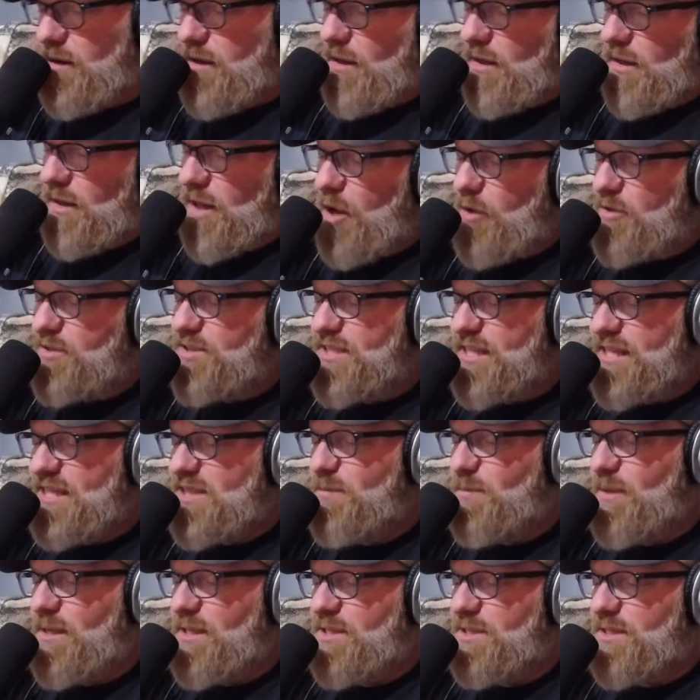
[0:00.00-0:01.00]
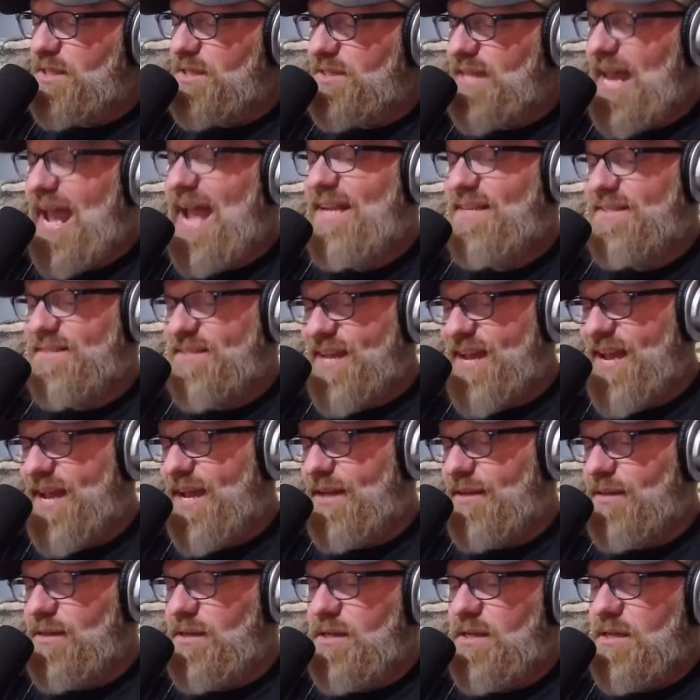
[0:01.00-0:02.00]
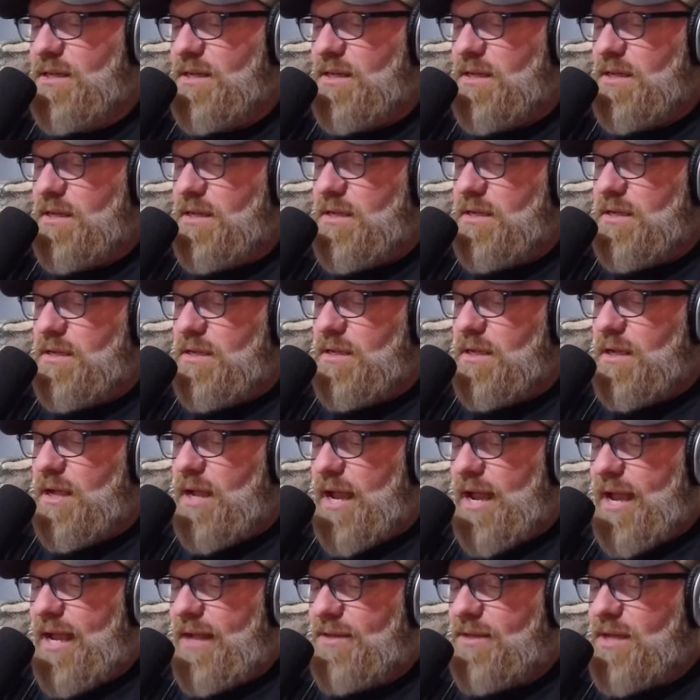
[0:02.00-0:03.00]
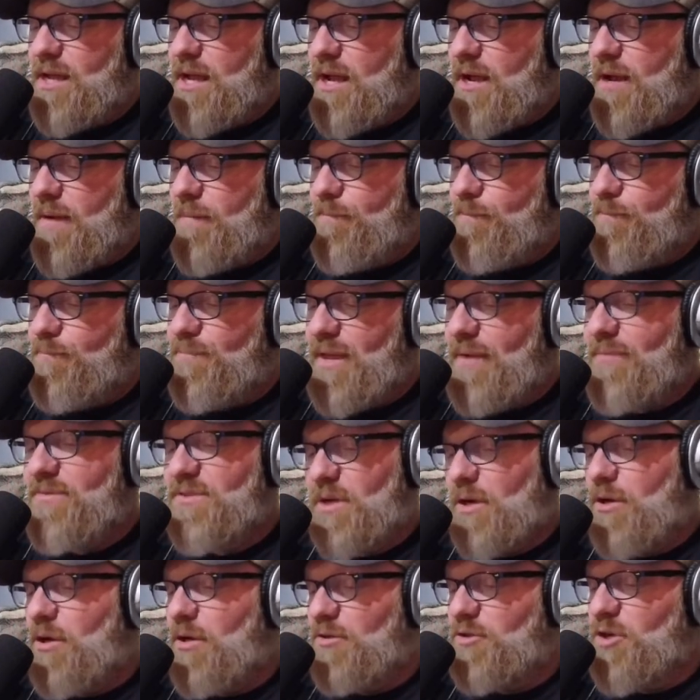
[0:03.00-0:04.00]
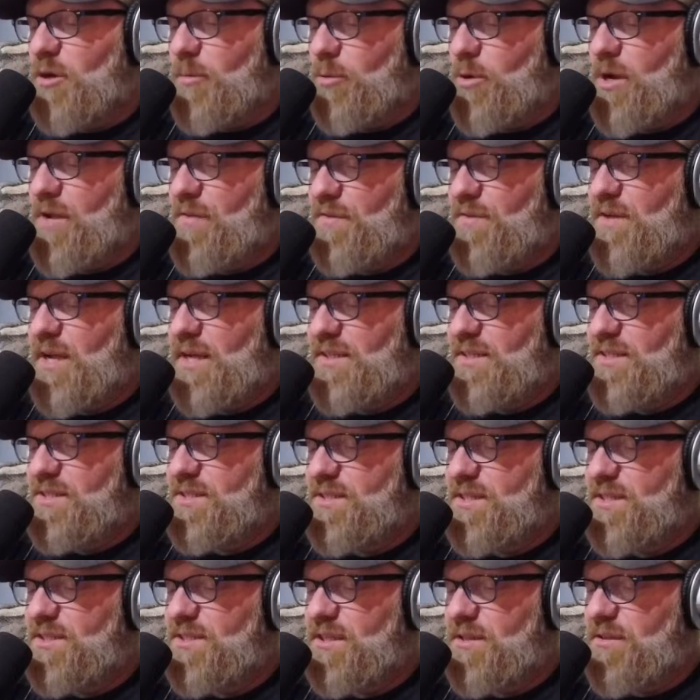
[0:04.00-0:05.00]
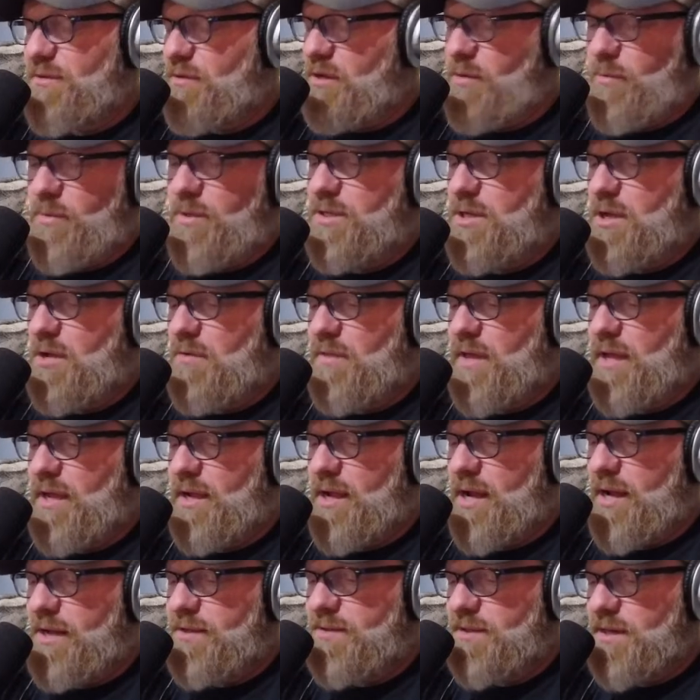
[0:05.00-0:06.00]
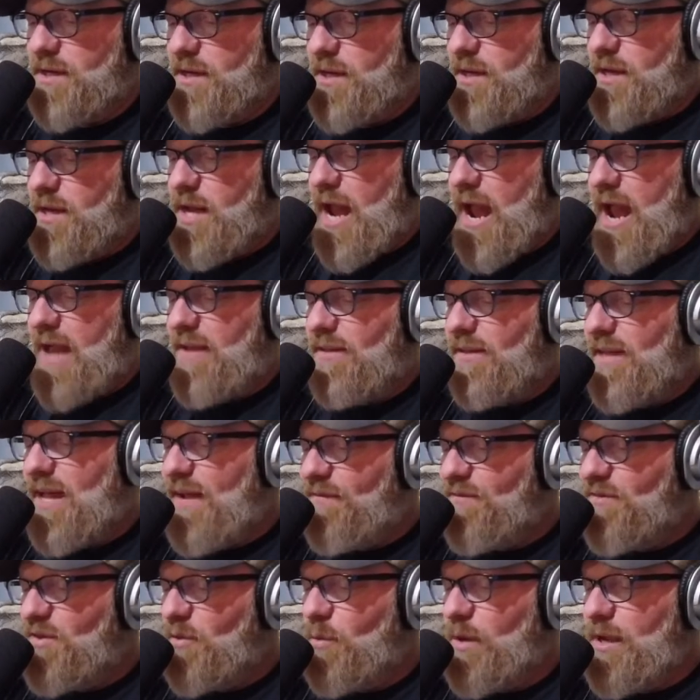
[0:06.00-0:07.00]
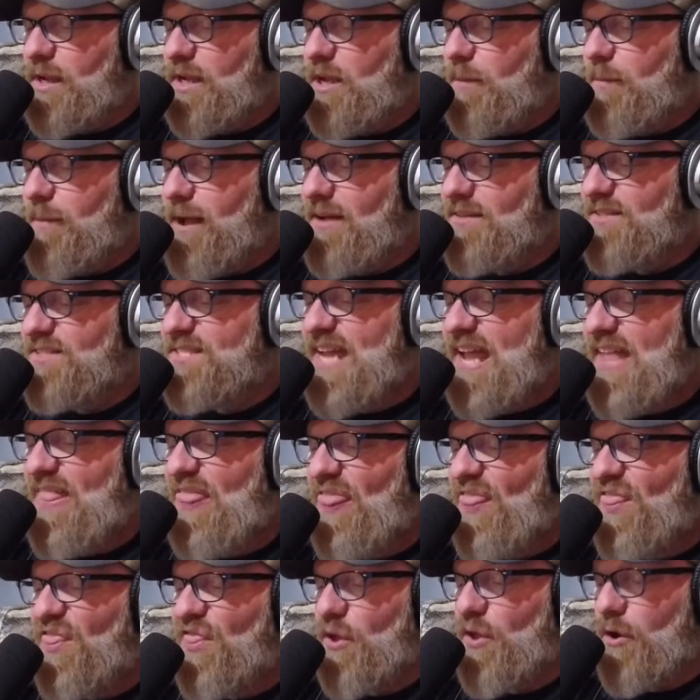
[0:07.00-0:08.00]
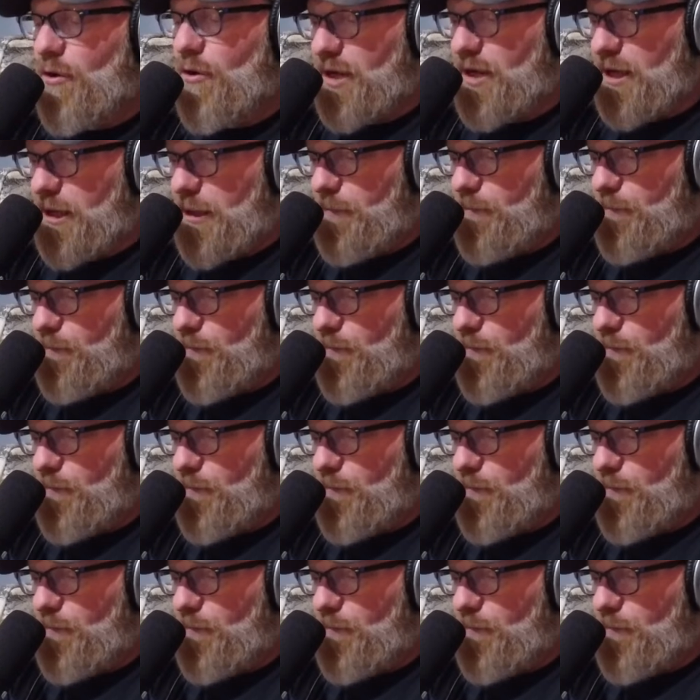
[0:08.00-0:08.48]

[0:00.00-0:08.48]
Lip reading: closed his business at 10, and that was on October 8th, 1963. We know that, guys. And left the rink about 10:30.